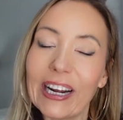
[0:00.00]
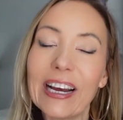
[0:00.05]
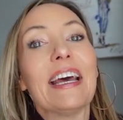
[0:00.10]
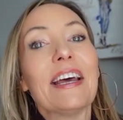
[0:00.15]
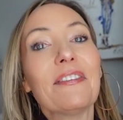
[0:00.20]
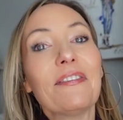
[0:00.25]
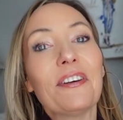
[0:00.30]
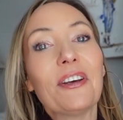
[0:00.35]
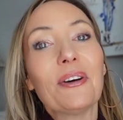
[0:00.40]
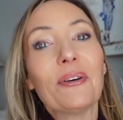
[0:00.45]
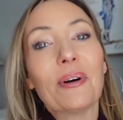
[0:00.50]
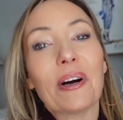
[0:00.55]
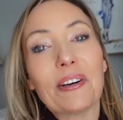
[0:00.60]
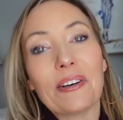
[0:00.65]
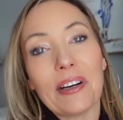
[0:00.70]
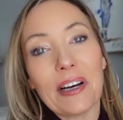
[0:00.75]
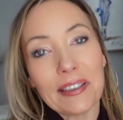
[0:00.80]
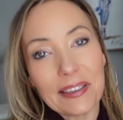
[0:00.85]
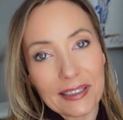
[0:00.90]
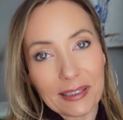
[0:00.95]
If you are
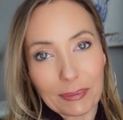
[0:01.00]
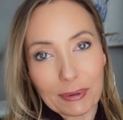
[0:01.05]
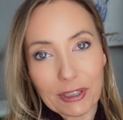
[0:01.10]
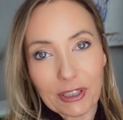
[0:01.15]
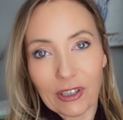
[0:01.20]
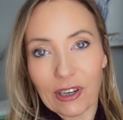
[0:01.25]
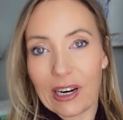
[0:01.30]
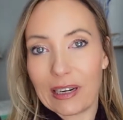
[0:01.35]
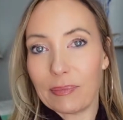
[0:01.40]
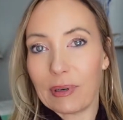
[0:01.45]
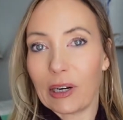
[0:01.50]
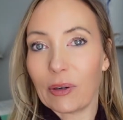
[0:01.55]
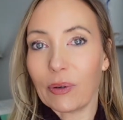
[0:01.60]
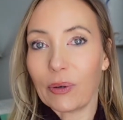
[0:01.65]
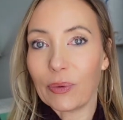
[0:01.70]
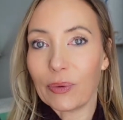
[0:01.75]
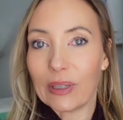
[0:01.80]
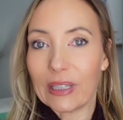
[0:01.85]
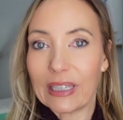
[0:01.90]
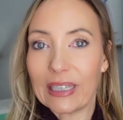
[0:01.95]
not subscribed, I would
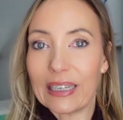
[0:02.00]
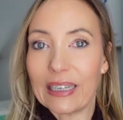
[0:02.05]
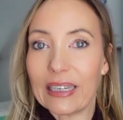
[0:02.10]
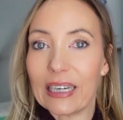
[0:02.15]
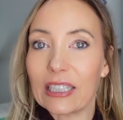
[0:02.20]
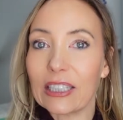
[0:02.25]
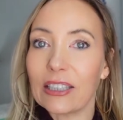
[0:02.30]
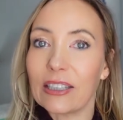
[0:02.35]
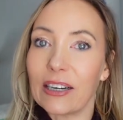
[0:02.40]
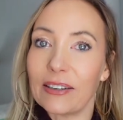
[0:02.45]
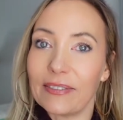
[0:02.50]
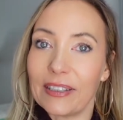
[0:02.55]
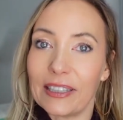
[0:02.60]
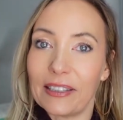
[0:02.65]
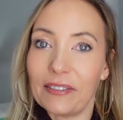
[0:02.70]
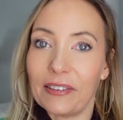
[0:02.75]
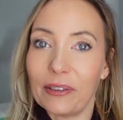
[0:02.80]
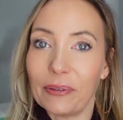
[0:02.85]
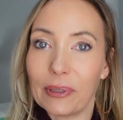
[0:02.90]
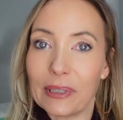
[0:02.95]
really love it
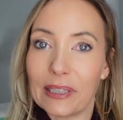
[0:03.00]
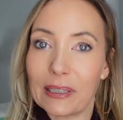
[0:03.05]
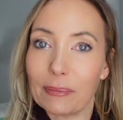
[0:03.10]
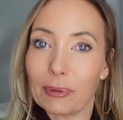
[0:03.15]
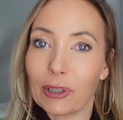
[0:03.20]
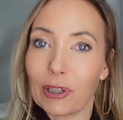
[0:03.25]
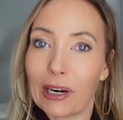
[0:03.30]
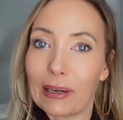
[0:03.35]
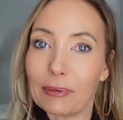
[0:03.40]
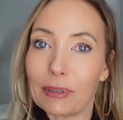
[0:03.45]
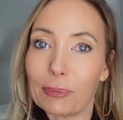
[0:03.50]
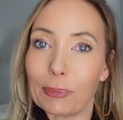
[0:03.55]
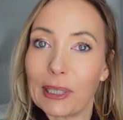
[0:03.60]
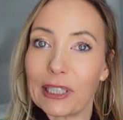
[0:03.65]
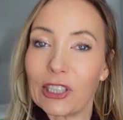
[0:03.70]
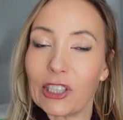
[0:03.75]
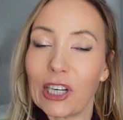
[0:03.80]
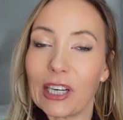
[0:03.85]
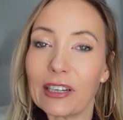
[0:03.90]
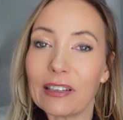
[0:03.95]
if you would subscribe to my
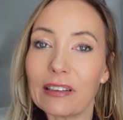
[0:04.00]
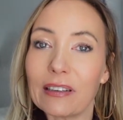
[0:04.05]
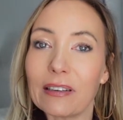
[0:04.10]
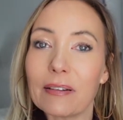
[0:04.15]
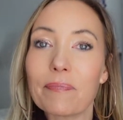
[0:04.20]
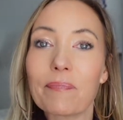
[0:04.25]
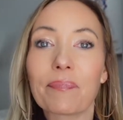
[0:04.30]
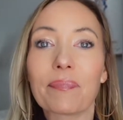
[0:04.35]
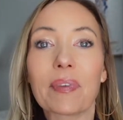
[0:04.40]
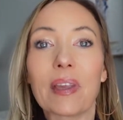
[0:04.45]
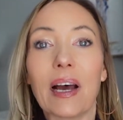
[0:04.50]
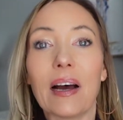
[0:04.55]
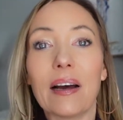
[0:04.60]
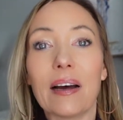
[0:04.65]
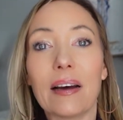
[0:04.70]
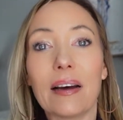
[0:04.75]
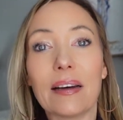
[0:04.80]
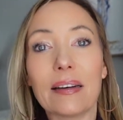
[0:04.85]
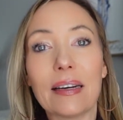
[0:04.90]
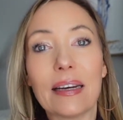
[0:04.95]
channel
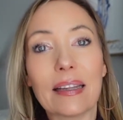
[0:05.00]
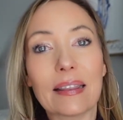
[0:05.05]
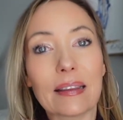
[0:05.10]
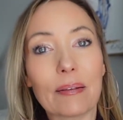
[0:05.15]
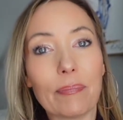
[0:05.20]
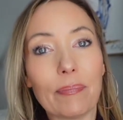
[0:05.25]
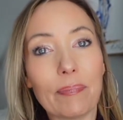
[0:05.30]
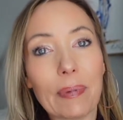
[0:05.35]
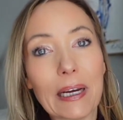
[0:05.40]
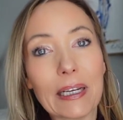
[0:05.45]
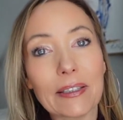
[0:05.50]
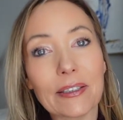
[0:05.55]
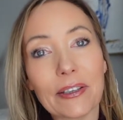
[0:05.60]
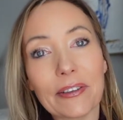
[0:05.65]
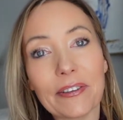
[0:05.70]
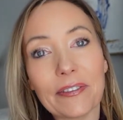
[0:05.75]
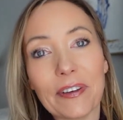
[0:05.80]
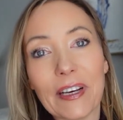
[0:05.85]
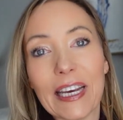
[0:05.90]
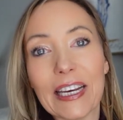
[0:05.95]
and hit the bell
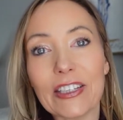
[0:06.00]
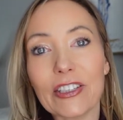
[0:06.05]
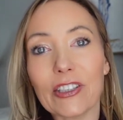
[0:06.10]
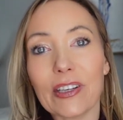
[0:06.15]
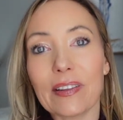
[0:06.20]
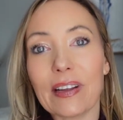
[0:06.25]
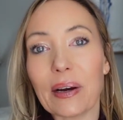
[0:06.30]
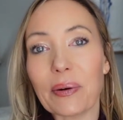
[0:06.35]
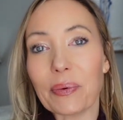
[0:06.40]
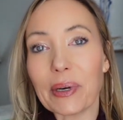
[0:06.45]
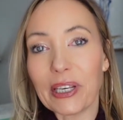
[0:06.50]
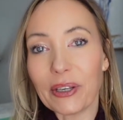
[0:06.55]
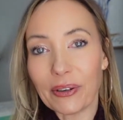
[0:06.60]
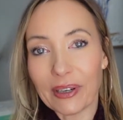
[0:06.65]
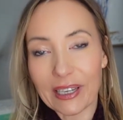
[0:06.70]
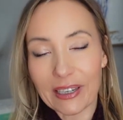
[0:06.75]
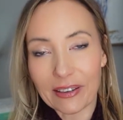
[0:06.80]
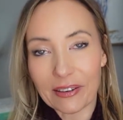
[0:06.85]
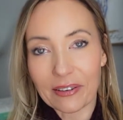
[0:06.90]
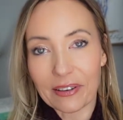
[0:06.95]
notification. That way you
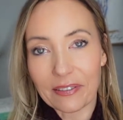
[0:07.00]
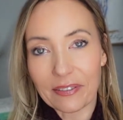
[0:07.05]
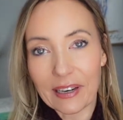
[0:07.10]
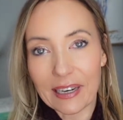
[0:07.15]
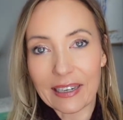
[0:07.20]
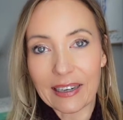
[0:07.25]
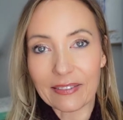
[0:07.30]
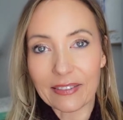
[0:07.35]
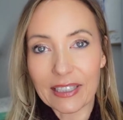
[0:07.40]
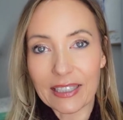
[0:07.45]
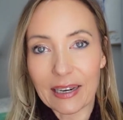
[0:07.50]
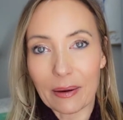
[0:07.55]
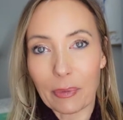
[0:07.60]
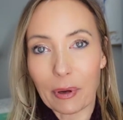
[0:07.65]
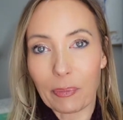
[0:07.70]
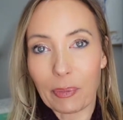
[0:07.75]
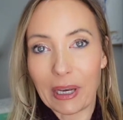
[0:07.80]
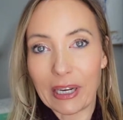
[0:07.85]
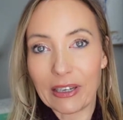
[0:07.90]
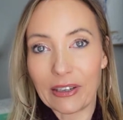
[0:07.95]
get notified every time I
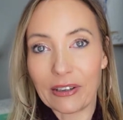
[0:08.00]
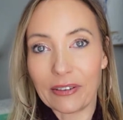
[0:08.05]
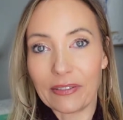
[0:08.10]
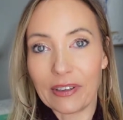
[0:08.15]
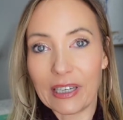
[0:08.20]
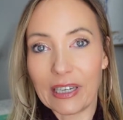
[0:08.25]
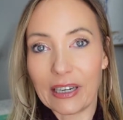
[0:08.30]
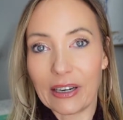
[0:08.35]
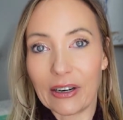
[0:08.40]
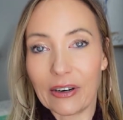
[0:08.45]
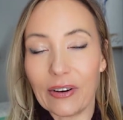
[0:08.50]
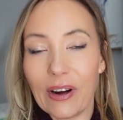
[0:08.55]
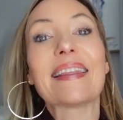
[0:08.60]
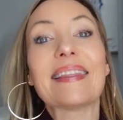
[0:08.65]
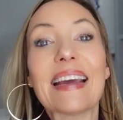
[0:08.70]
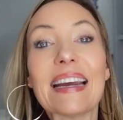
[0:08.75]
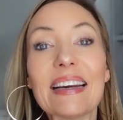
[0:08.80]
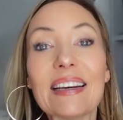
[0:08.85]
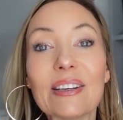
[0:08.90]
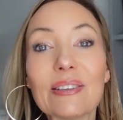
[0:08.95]
make a new video.
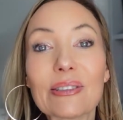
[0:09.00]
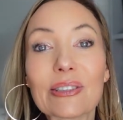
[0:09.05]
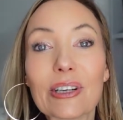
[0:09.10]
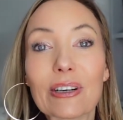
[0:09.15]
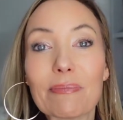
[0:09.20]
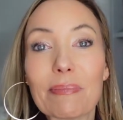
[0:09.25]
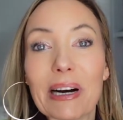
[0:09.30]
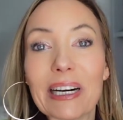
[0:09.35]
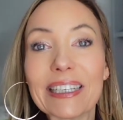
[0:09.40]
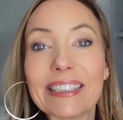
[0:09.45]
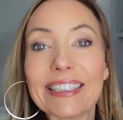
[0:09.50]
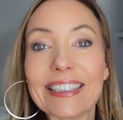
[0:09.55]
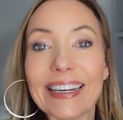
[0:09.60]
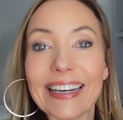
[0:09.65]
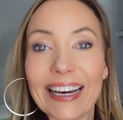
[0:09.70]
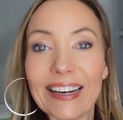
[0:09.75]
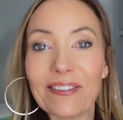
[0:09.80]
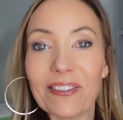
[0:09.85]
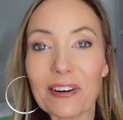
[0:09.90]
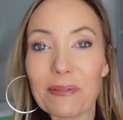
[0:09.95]
Thank you so much
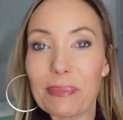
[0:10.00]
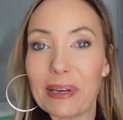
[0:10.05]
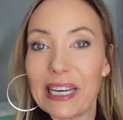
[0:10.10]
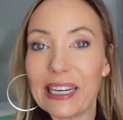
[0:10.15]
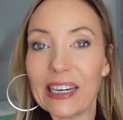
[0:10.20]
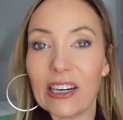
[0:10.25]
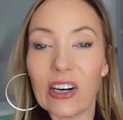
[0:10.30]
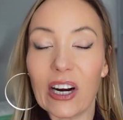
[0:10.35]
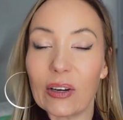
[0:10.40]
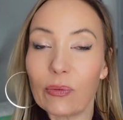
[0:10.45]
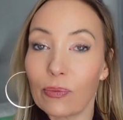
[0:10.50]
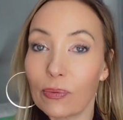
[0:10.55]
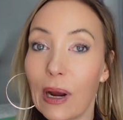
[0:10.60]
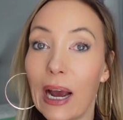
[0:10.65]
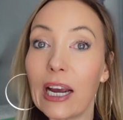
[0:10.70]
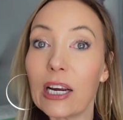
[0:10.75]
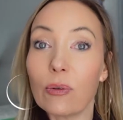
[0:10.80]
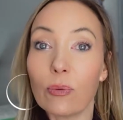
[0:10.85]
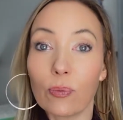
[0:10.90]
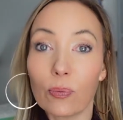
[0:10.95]
again for being here.
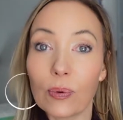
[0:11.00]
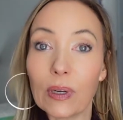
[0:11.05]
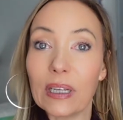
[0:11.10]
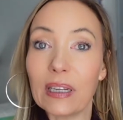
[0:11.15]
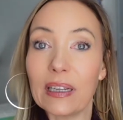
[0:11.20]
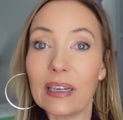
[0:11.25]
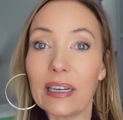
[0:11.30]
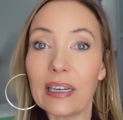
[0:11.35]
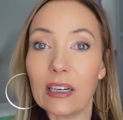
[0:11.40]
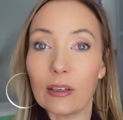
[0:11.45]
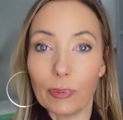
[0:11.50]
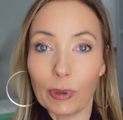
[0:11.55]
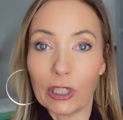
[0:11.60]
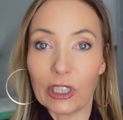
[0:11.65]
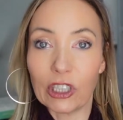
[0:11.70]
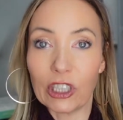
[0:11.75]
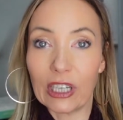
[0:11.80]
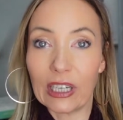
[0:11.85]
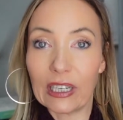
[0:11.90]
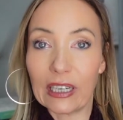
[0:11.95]
I really
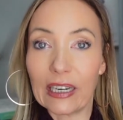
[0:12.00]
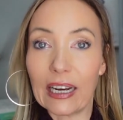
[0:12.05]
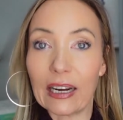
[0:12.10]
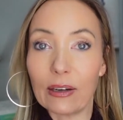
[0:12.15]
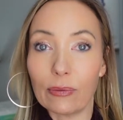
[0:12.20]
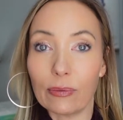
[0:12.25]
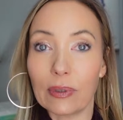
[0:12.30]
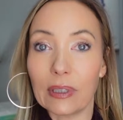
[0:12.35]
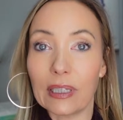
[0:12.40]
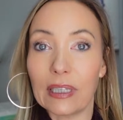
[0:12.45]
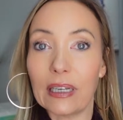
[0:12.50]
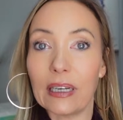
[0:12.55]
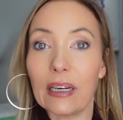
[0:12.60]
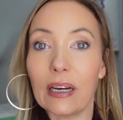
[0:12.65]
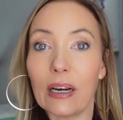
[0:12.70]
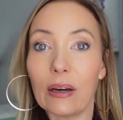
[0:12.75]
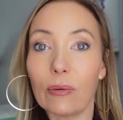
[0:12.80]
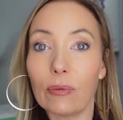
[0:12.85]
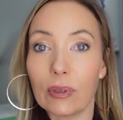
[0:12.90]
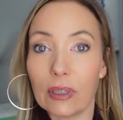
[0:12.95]
appreciate it. I
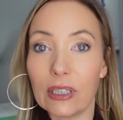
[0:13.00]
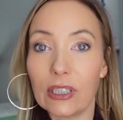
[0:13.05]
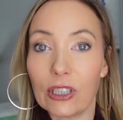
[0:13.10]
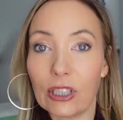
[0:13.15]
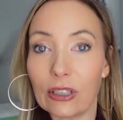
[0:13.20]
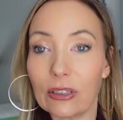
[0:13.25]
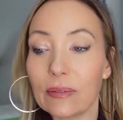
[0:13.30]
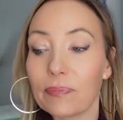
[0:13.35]
really do.